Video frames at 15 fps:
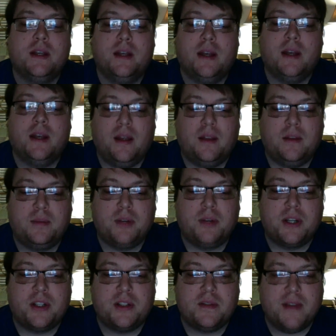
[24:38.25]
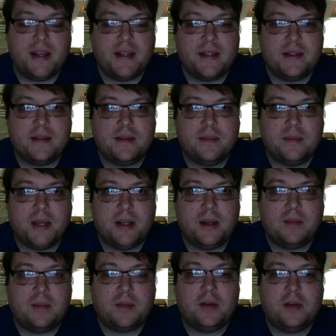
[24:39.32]
the Precious Vase by
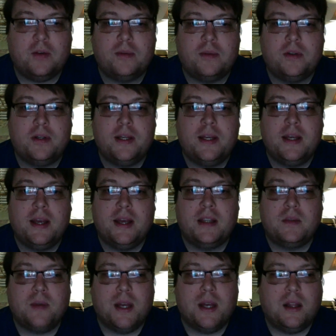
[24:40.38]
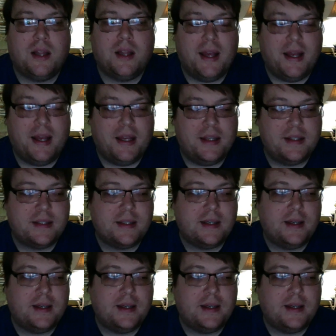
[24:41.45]
Namkhai Norbu, as well as